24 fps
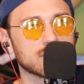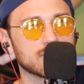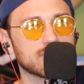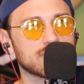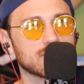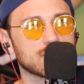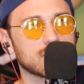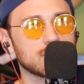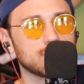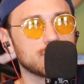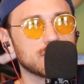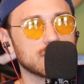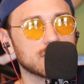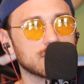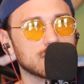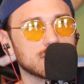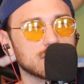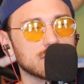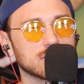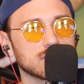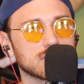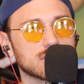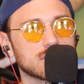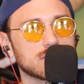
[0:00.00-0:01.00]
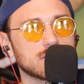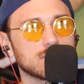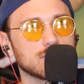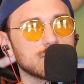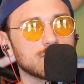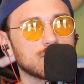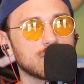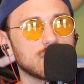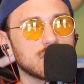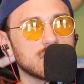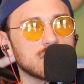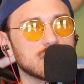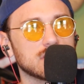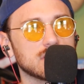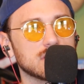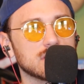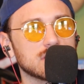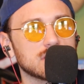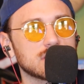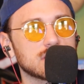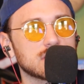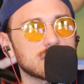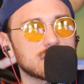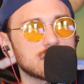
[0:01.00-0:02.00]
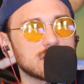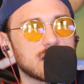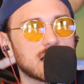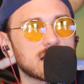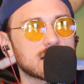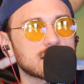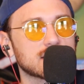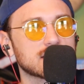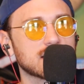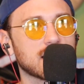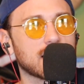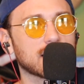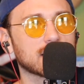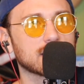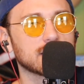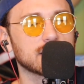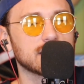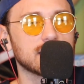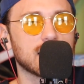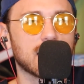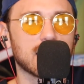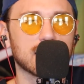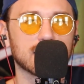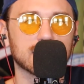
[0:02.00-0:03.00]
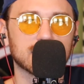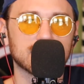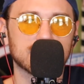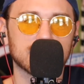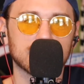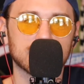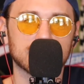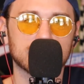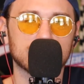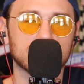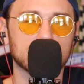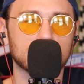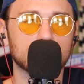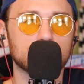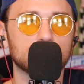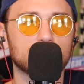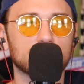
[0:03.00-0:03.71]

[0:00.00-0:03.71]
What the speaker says: for the Bills was not exactly non existent,